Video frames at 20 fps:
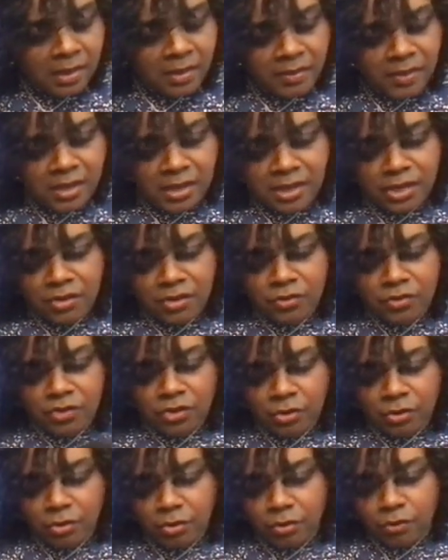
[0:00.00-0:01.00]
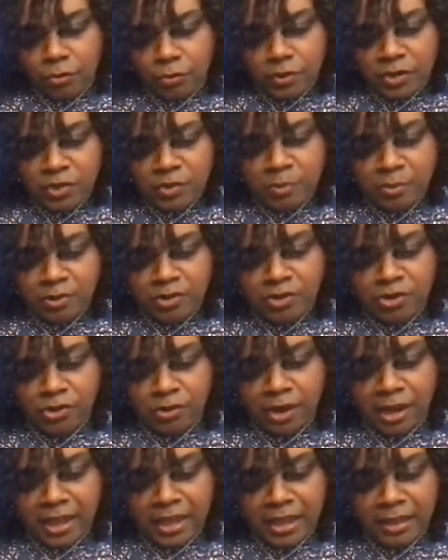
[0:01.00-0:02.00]
then use your crisper
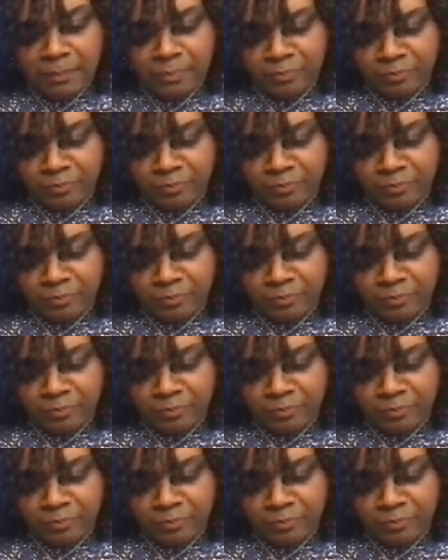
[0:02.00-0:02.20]
tray.